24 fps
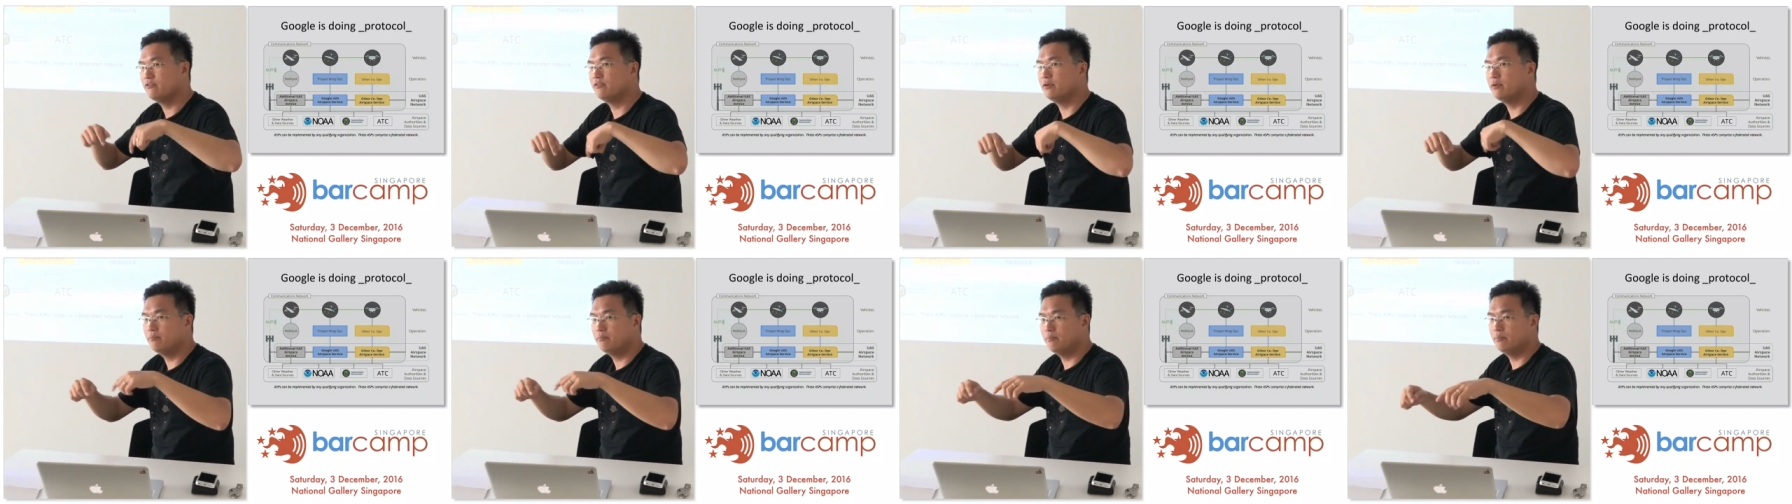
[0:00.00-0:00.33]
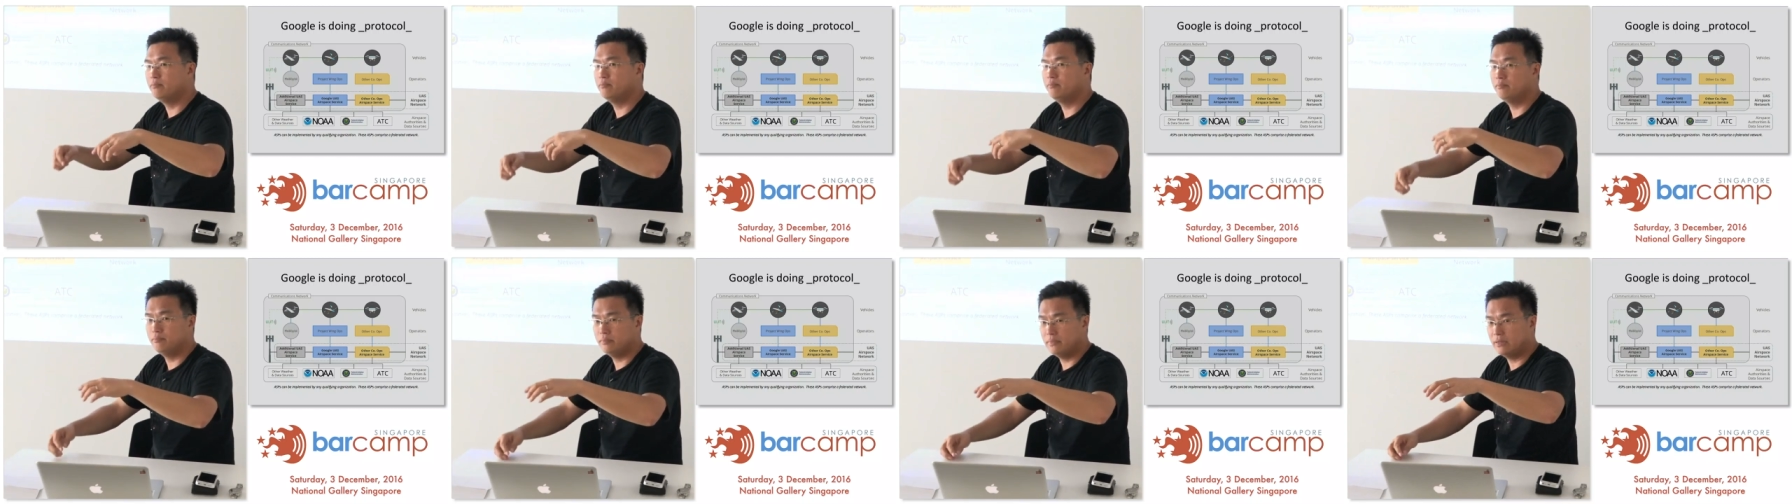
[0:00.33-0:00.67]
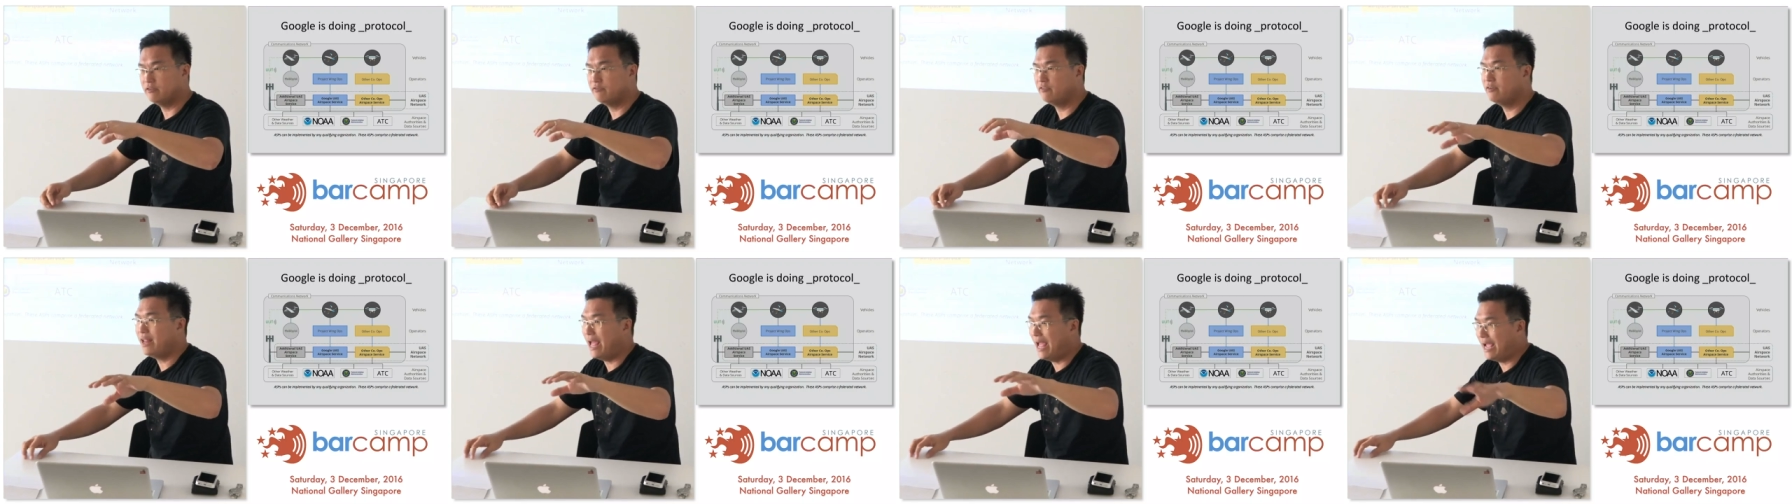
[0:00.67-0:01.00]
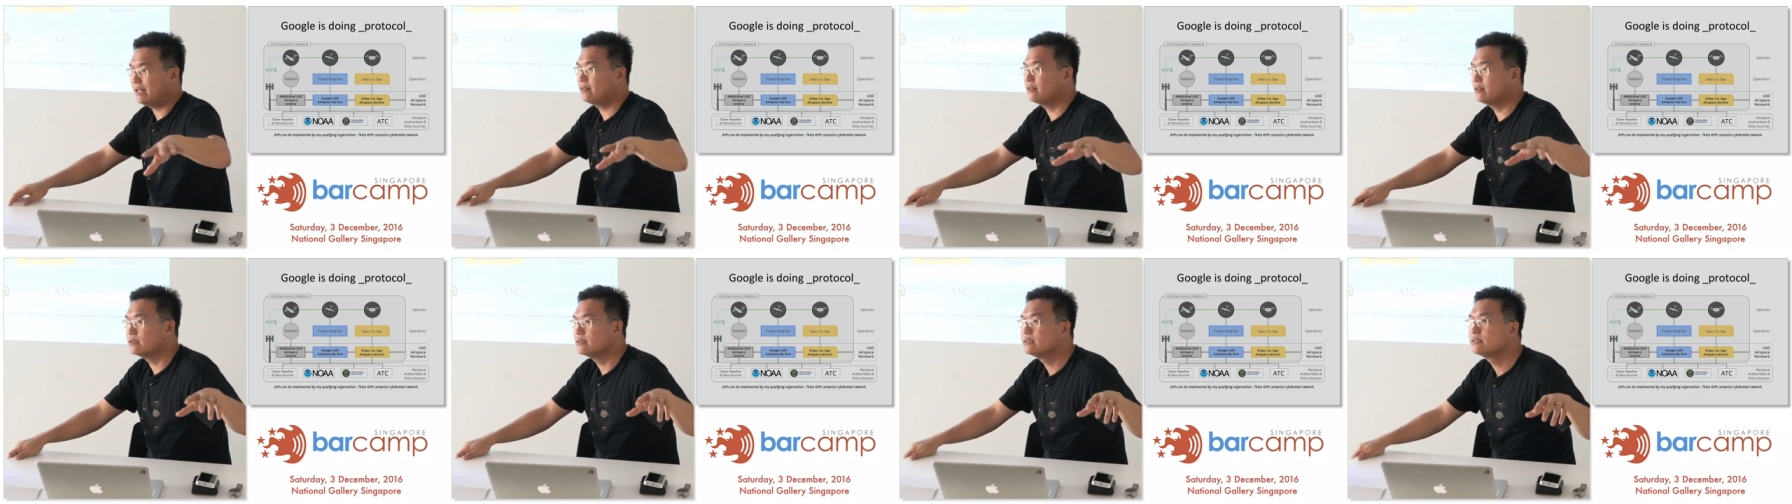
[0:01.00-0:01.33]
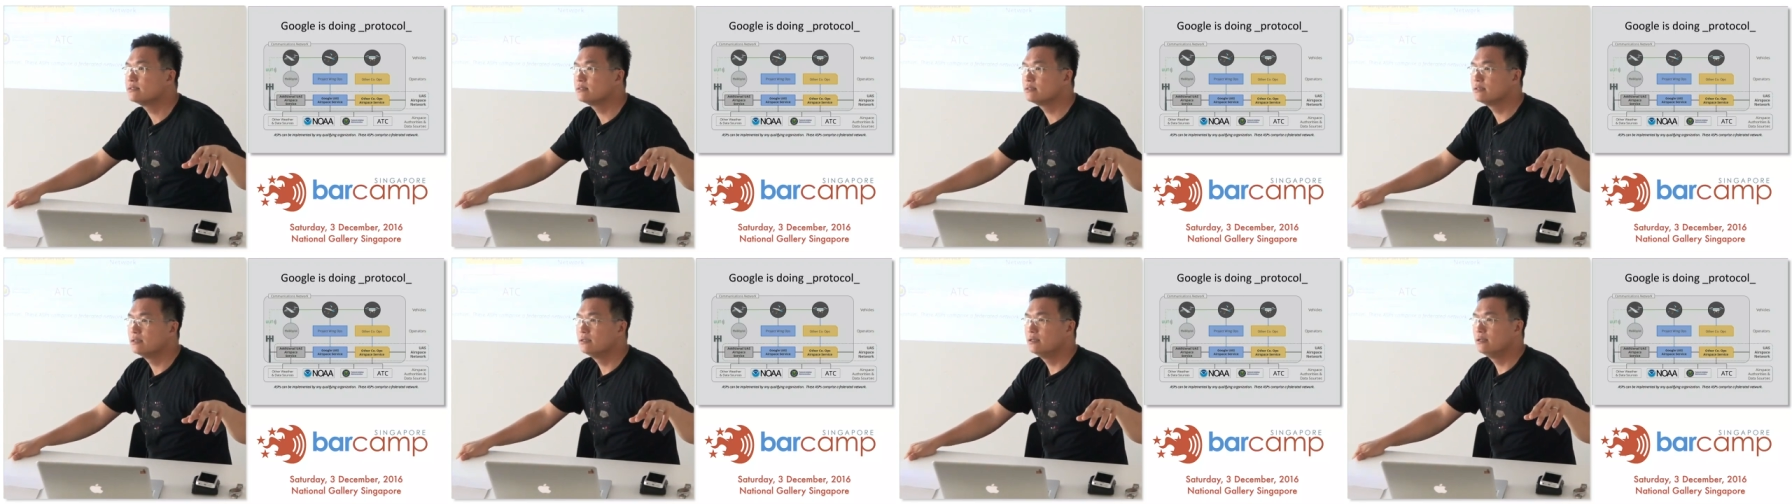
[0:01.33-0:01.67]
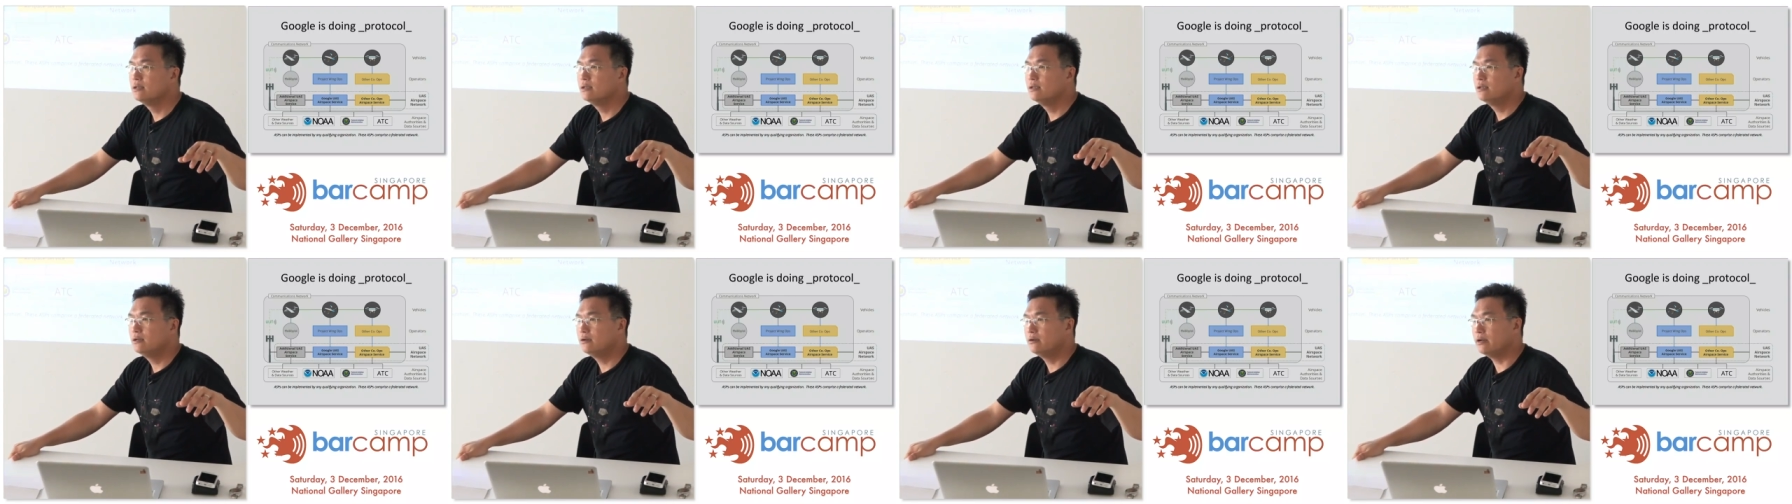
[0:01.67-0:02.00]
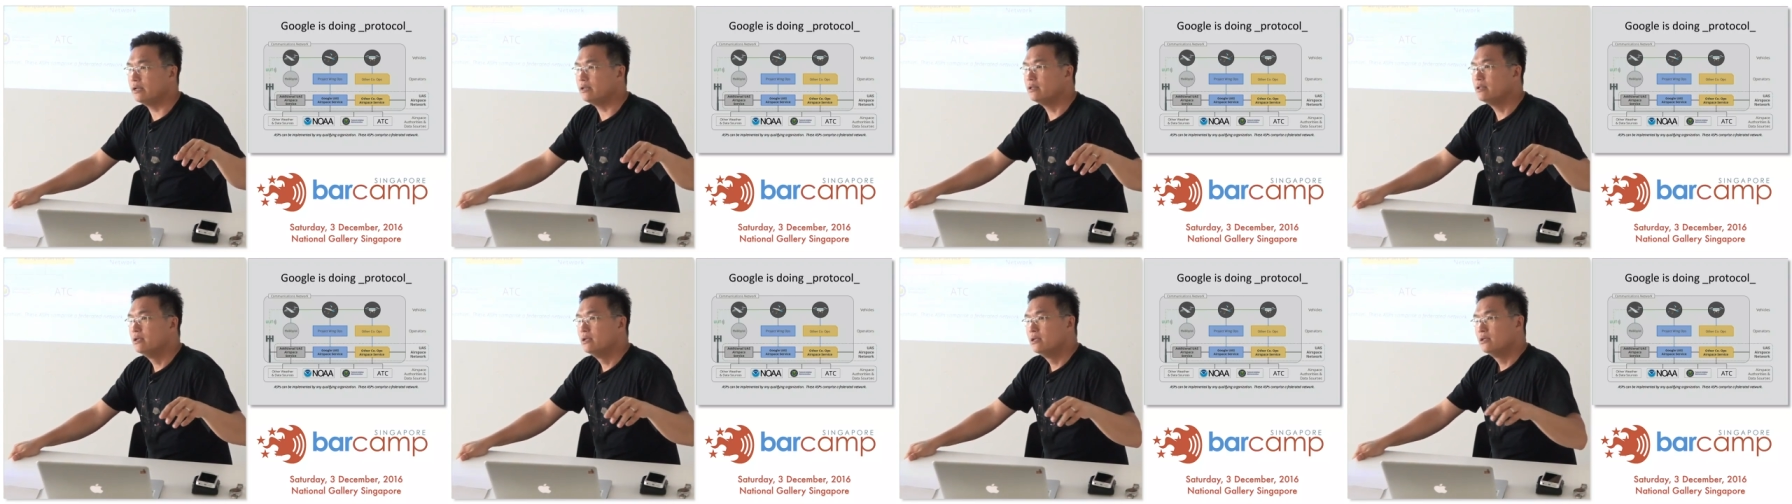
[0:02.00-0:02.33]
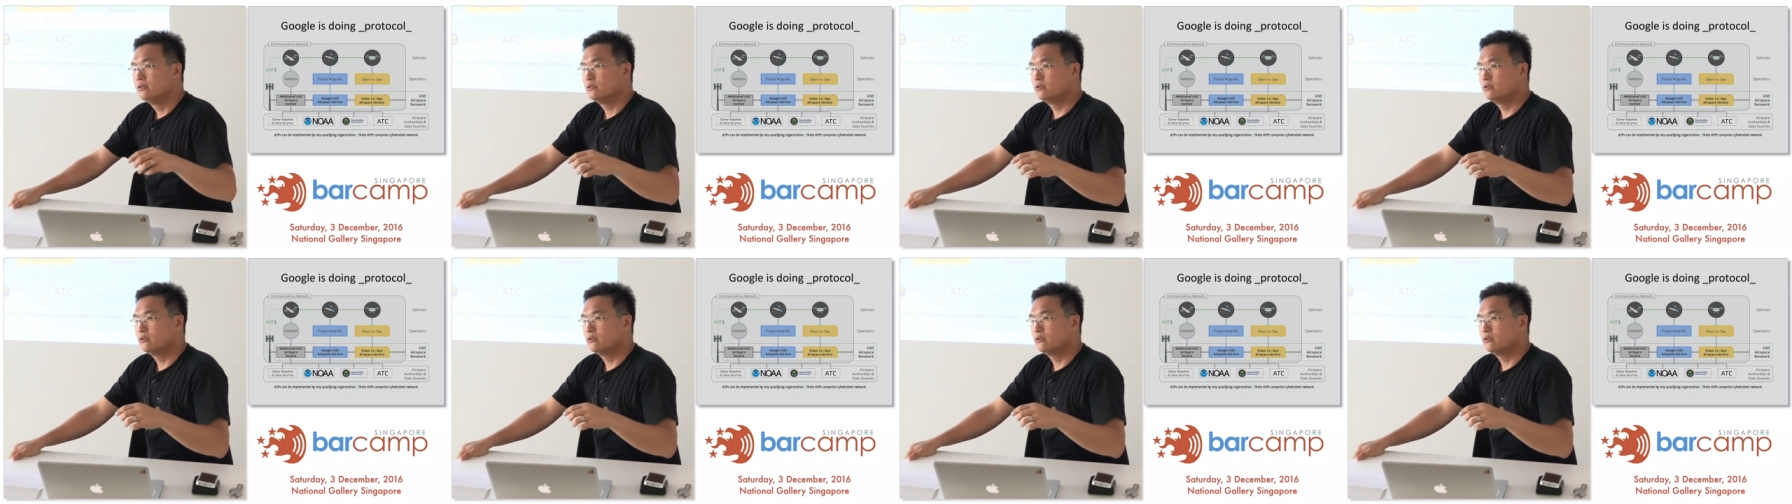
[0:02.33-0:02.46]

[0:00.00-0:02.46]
different, different actors, right?